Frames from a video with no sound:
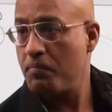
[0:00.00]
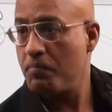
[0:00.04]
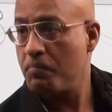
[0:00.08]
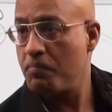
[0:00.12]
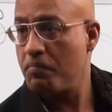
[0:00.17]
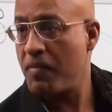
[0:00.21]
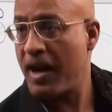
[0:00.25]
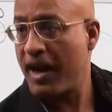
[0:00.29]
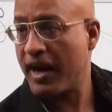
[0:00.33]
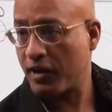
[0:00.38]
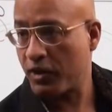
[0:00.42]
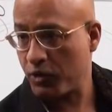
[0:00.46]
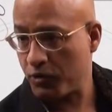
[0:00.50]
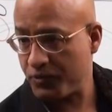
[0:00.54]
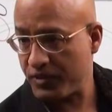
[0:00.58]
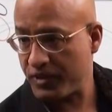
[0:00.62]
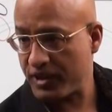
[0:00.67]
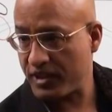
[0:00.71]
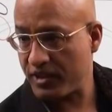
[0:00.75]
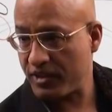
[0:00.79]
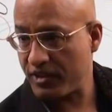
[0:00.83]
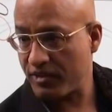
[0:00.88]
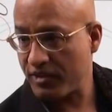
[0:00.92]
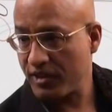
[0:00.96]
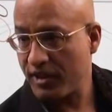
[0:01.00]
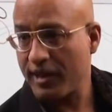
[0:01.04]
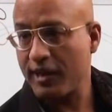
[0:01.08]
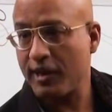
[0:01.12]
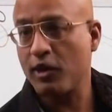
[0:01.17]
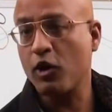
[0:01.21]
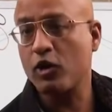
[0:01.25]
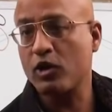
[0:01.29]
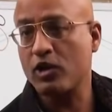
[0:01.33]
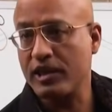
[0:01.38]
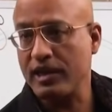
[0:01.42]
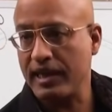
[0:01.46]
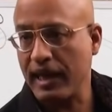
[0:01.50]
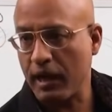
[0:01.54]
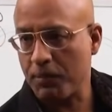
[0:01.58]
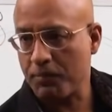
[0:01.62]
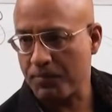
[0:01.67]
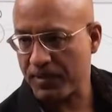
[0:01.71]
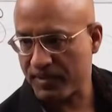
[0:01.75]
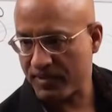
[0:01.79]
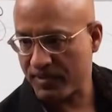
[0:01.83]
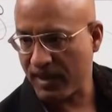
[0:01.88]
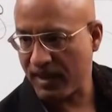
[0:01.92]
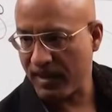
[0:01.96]
macrophages, not T
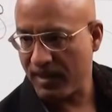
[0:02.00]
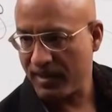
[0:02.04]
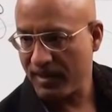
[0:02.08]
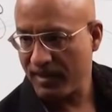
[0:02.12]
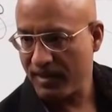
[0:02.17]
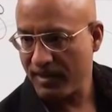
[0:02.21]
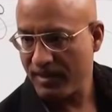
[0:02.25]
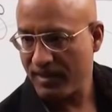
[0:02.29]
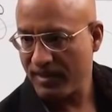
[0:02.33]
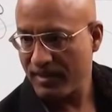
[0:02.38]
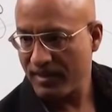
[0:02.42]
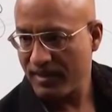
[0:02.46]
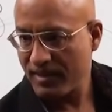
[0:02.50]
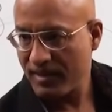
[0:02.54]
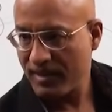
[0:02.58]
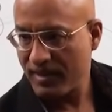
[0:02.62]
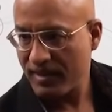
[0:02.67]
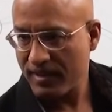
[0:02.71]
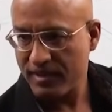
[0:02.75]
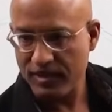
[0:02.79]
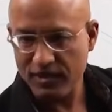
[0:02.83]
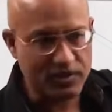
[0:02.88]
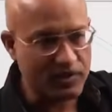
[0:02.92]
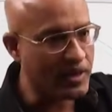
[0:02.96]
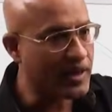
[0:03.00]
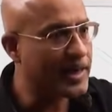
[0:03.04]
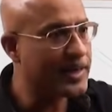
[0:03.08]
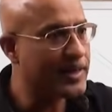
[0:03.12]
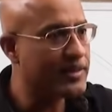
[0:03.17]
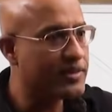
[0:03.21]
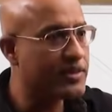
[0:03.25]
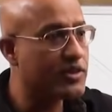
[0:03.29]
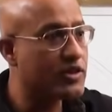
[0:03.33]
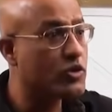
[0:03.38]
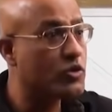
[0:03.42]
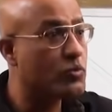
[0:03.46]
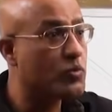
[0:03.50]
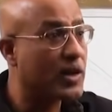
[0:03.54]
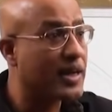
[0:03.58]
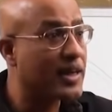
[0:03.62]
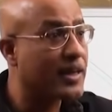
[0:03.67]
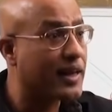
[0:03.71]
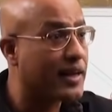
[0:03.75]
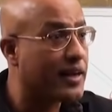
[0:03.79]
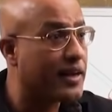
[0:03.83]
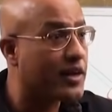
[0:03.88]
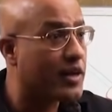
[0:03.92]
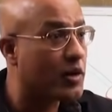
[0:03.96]
helper cells. Is that right? This is one
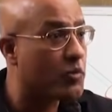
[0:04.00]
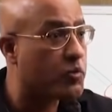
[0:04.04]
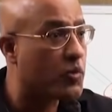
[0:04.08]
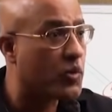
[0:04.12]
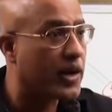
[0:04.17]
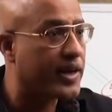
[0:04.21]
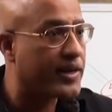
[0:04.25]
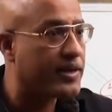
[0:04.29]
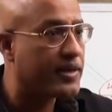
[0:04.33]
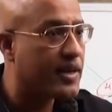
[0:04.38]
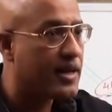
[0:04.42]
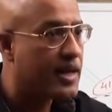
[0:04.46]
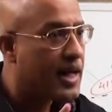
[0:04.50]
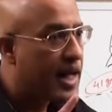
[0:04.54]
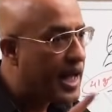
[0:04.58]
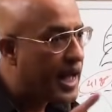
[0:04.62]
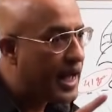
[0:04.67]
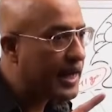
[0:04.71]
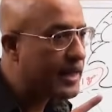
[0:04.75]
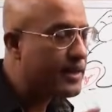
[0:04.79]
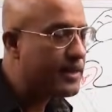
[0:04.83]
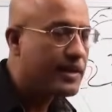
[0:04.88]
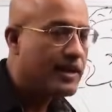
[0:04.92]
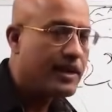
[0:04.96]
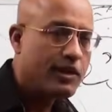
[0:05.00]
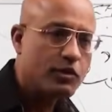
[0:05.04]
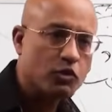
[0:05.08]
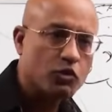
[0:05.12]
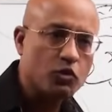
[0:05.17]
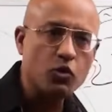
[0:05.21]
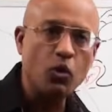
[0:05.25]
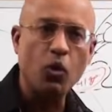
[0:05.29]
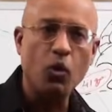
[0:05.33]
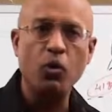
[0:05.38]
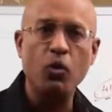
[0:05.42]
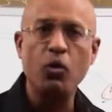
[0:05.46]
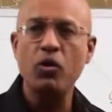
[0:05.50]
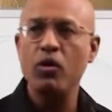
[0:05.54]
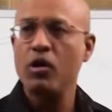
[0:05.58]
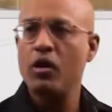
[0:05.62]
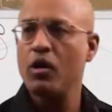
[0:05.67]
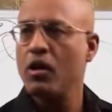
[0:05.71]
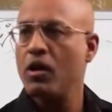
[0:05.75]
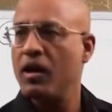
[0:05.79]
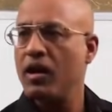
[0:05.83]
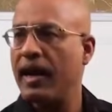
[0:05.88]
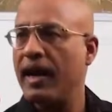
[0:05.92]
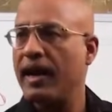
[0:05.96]
clinical point. And so
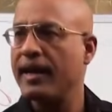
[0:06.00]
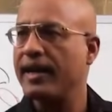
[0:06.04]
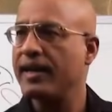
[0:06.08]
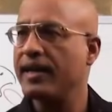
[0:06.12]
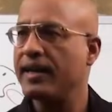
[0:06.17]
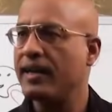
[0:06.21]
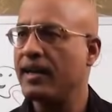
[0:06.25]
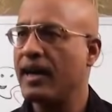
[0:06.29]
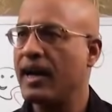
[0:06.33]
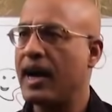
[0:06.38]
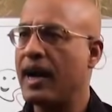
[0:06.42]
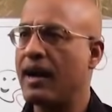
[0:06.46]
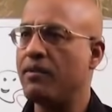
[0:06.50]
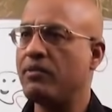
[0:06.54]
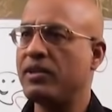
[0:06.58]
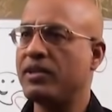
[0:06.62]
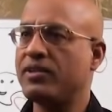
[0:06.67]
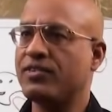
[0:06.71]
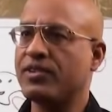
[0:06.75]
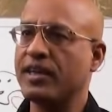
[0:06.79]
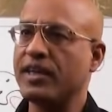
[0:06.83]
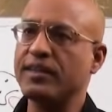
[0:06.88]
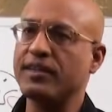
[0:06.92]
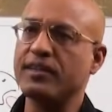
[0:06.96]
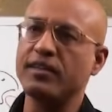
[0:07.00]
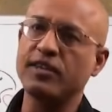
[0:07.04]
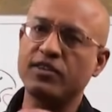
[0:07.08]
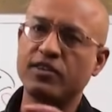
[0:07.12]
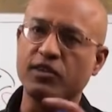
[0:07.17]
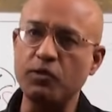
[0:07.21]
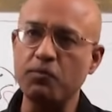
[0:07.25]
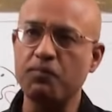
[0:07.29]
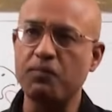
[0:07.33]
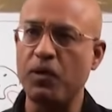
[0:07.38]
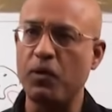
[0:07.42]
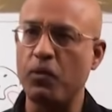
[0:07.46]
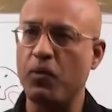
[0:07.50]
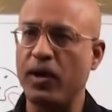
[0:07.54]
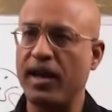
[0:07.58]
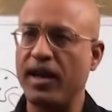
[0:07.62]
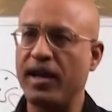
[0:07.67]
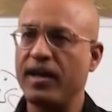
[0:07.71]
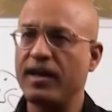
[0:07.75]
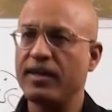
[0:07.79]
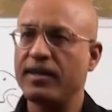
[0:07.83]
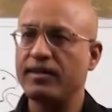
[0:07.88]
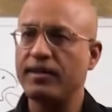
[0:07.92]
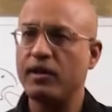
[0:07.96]
again I will say it in a simple way
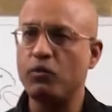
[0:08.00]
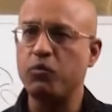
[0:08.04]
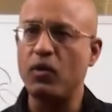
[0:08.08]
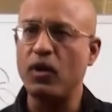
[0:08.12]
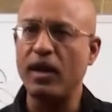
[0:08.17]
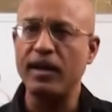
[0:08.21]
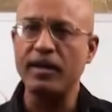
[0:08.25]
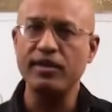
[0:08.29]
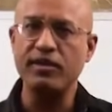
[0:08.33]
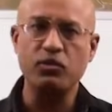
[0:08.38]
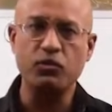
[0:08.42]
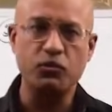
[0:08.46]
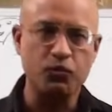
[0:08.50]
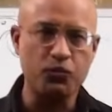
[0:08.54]
that virus